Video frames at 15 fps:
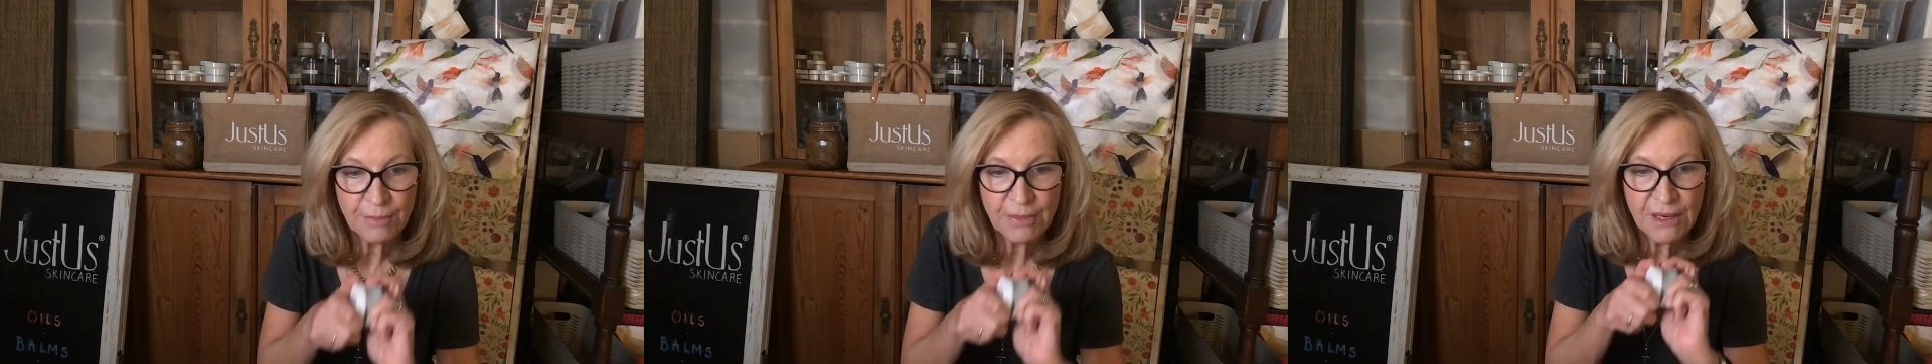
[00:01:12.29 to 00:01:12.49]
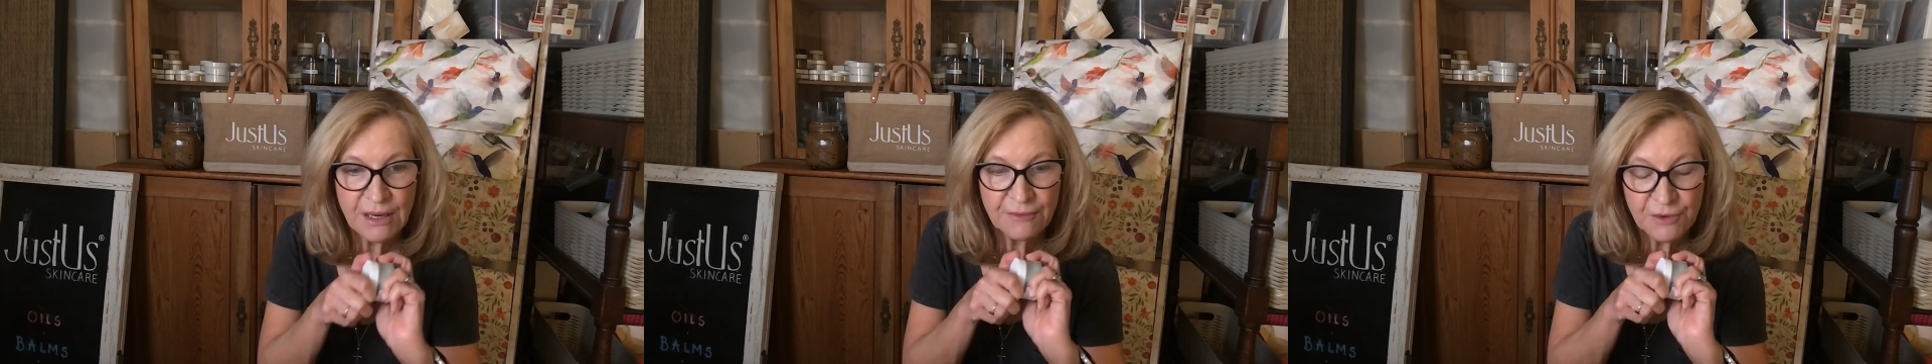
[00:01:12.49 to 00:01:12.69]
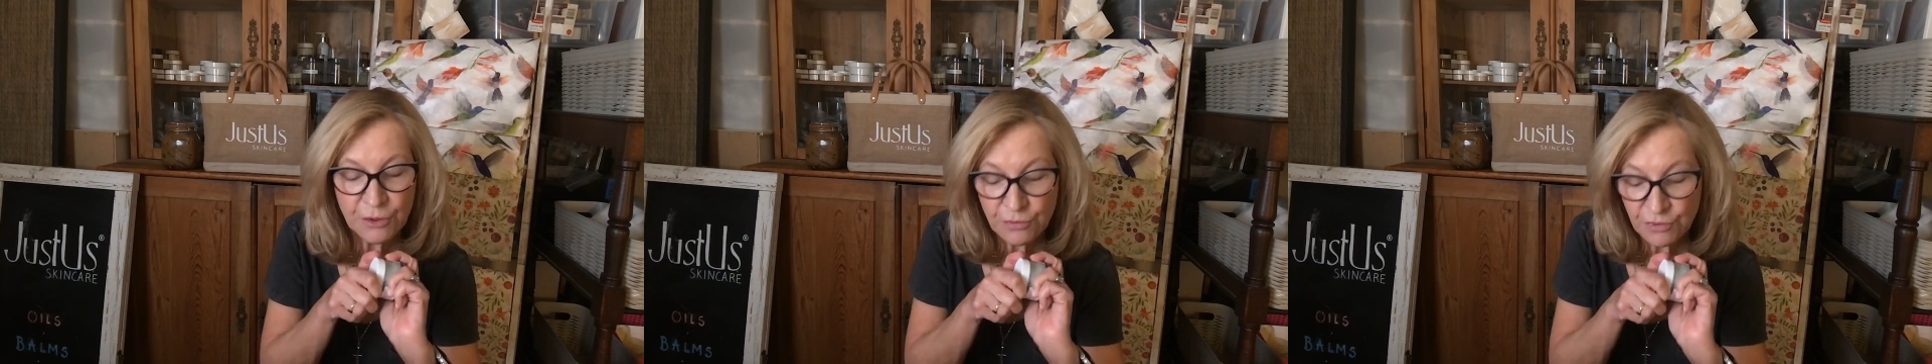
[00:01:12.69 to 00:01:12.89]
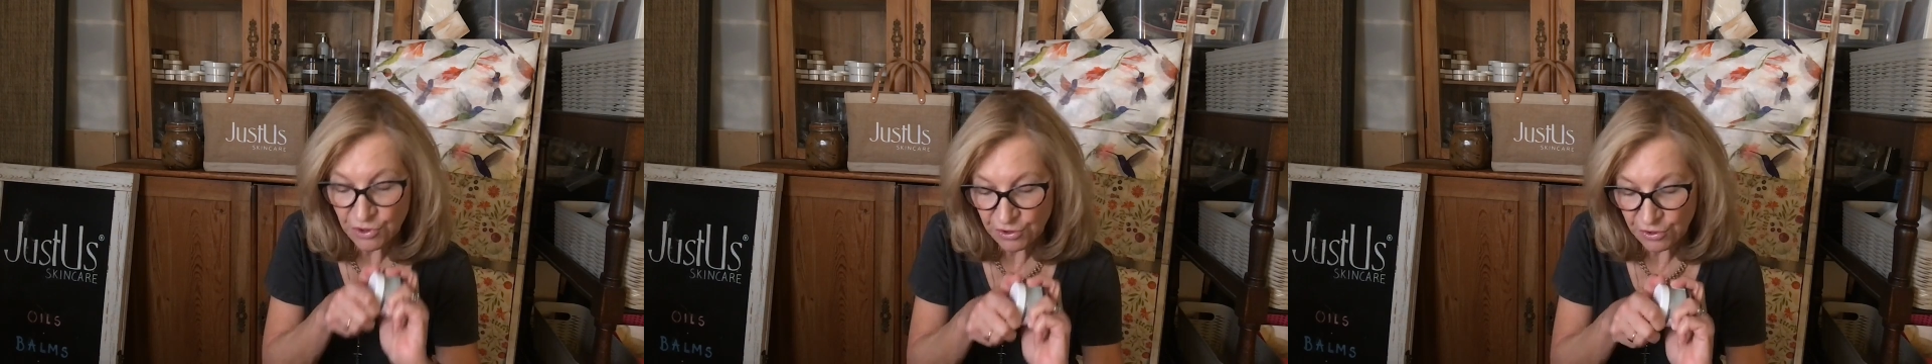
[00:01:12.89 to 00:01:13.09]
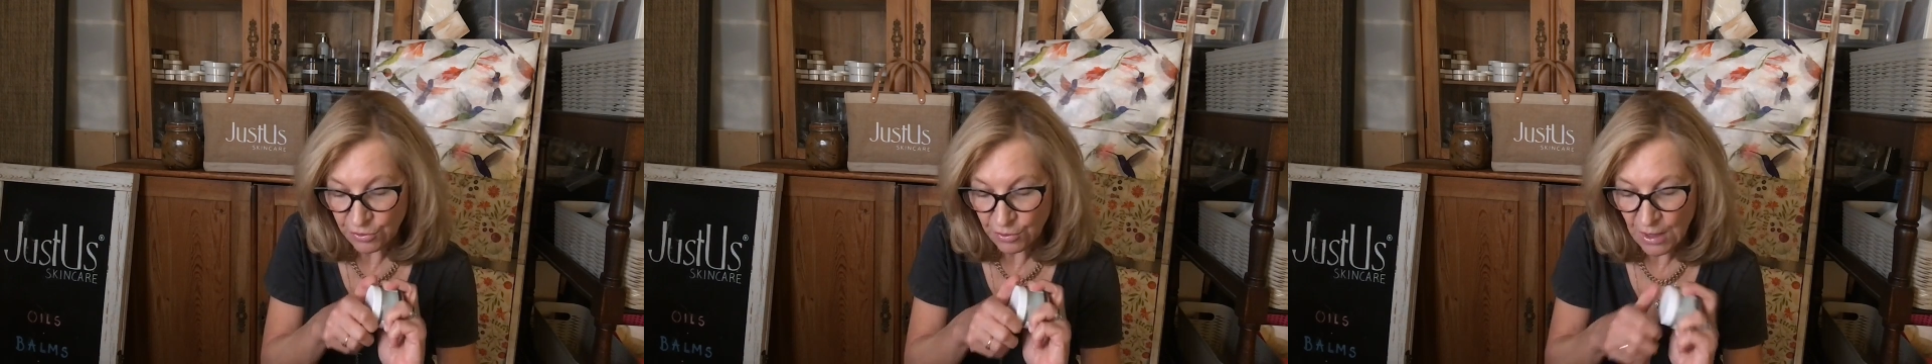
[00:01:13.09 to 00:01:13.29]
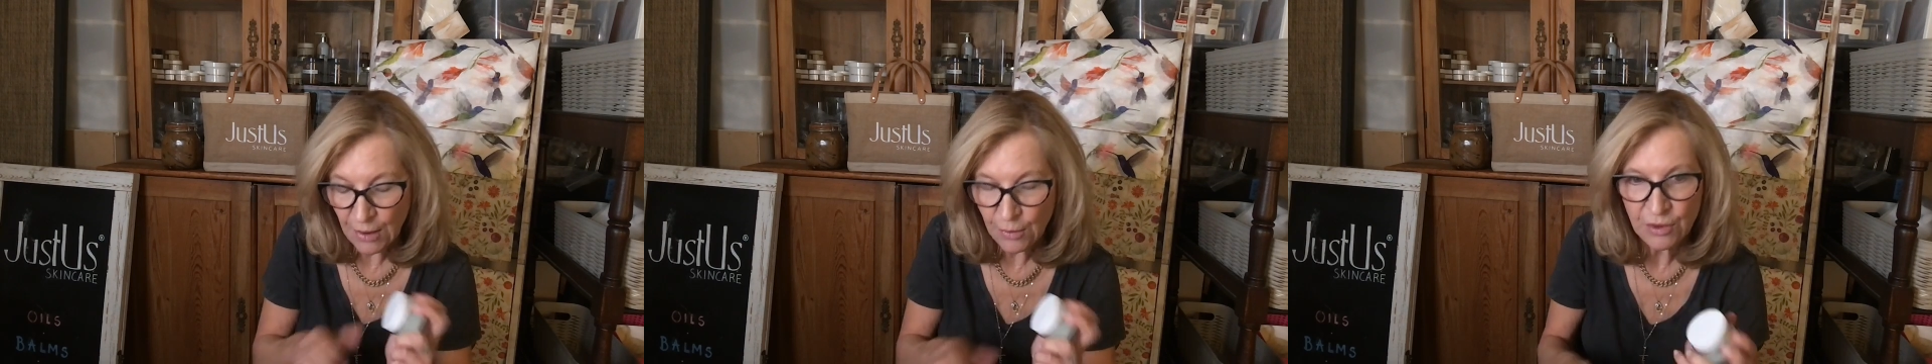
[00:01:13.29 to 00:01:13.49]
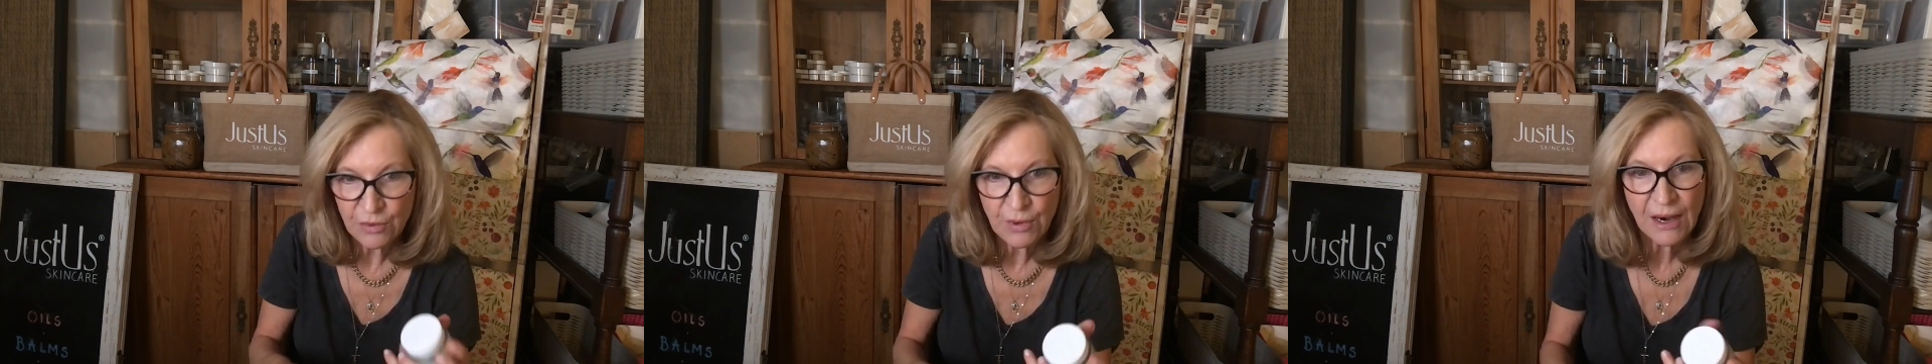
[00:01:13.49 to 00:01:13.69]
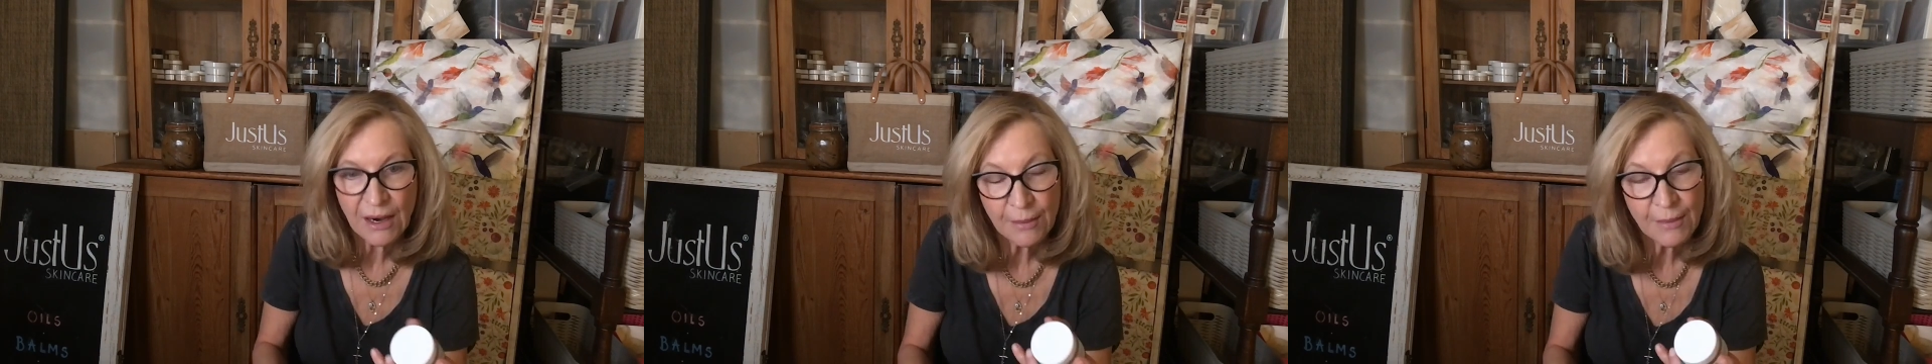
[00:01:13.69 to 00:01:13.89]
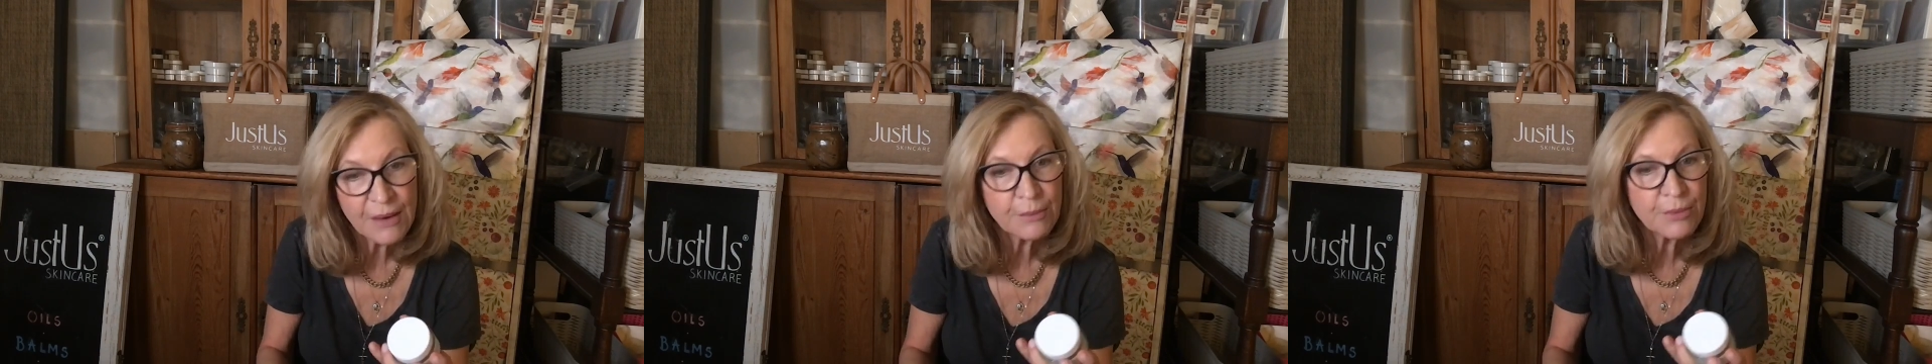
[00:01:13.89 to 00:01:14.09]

but if you do, I would recommend